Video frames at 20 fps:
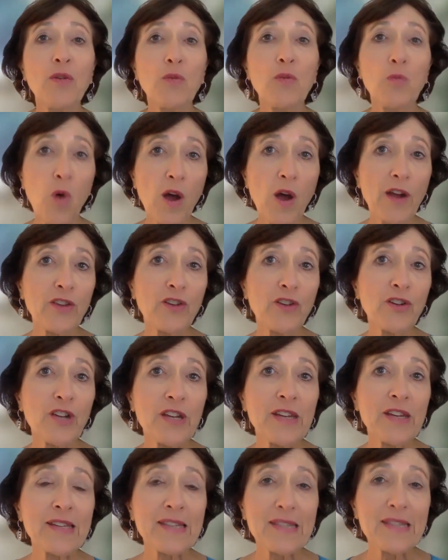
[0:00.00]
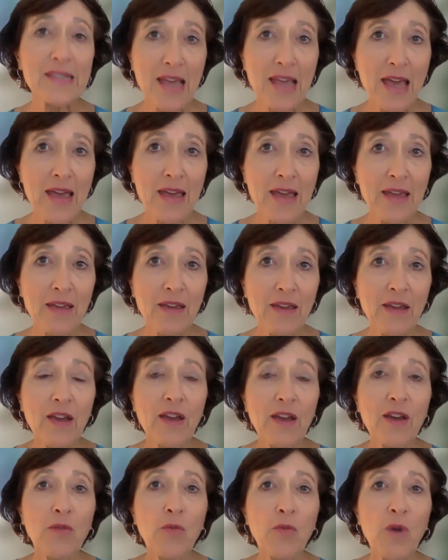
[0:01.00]
what you're gonna say
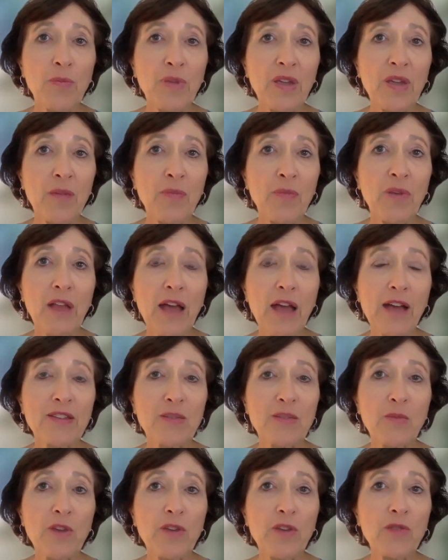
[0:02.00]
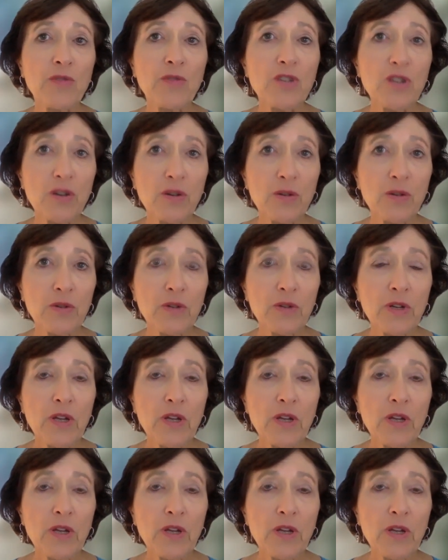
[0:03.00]
when people ask what you do